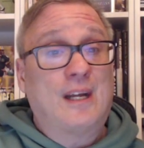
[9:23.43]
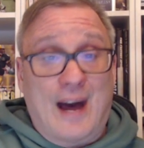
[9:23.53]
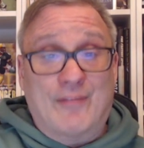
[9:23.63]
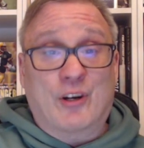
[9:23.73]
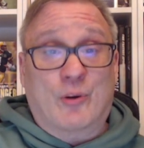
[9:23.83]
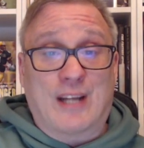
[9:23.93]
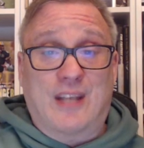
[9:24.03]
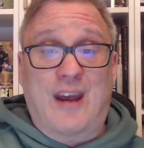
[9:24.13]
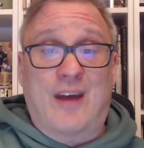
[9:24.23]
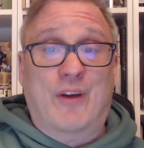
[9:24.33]
Have a great
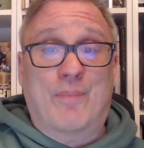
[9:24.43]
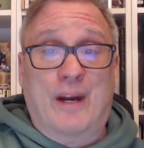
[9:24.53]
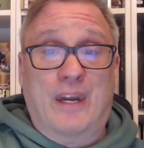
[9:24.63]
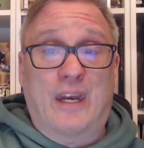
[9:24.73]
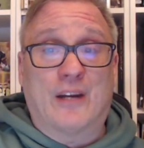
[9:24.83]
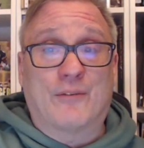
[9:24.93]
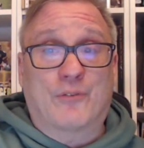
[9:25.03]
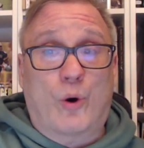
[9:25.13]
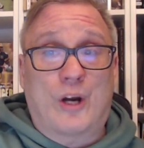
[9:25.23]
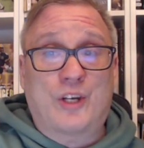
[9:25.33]
day, everybody. And of
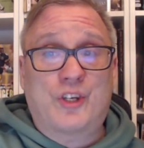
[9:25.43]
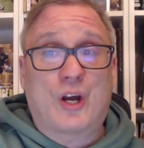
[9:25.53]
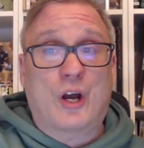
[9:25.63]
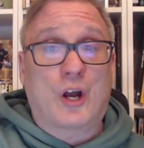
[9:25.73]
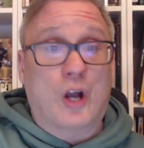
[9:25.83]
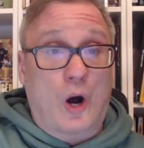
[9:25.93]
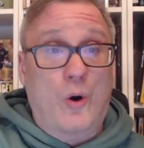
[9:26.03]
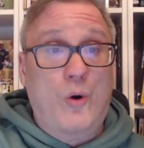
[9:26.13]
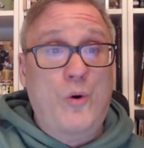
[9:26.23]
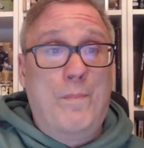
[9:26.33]
course,
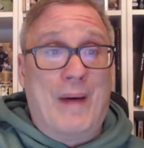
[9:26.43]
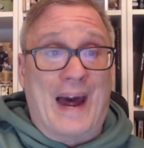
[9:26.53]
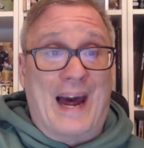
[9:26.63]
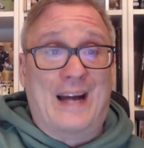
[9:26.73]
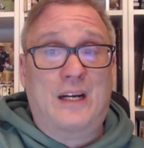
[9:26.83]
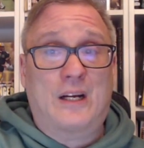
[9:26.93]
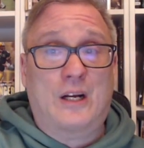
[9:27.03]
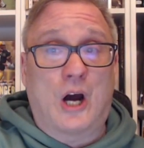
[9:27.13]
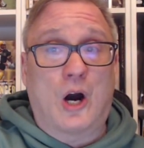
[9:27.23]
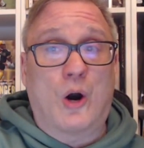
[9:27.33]
go Pack
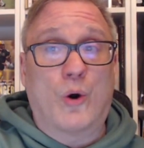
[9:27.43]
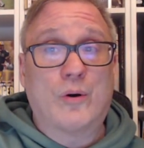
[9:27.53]
Go.